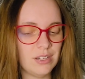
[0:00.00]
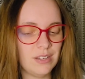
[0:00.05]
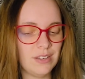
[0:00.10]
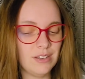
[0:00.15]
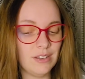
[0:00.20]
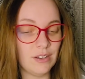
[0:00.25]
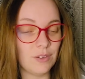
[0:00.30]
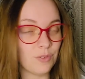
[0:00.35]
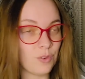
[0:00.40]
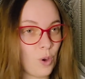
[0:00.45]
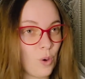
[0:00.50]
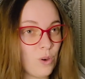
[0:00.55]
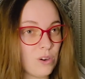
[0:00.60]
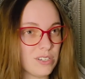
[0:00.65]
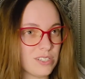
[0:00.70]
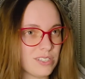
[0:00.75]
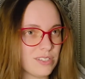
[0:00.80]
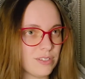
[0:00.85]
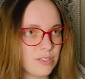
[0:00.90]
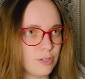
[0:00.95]
Of
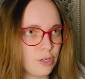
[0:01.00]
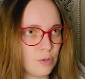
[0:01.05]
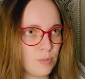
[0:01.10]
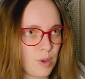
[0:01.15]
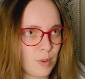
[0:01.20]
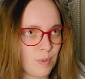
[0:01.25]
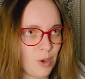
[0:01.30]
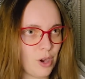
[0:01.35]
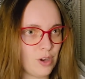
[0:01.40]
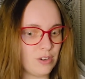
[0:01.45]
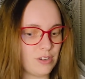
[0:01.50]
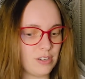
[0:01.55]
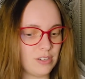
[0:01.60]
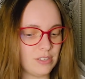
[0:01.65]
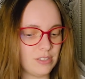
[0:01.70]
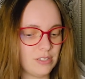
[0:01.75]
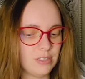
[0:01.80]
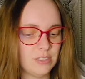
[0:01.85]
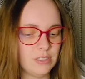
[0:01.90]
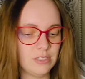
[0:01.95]
course, you're my partner.
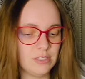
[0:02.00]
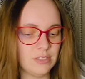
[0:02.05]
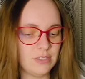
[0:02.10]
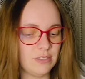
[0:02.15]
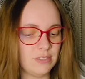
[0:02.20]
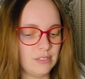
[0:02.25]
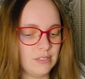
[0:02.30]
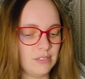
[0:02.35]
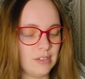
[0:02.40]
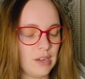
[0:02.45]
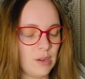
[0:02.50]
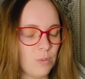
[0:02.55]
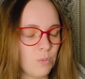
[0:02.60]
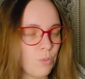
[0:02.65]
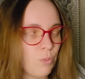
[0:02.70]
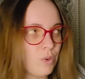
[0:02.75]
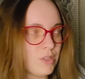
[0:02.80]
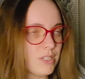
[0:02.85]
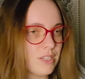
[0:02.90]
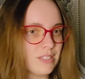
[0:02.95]
Now,
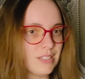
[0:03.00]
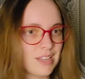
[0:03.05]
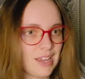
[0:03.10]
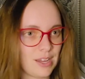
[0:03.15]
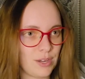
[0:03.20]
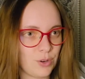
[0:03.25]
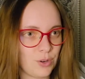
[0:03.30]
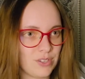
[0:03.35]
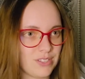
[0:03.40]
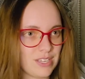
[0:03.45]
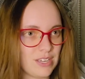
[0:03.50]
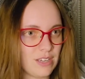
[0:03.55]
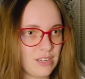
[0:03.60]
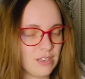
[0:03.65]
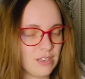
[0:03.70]
what's it say, Chrissy?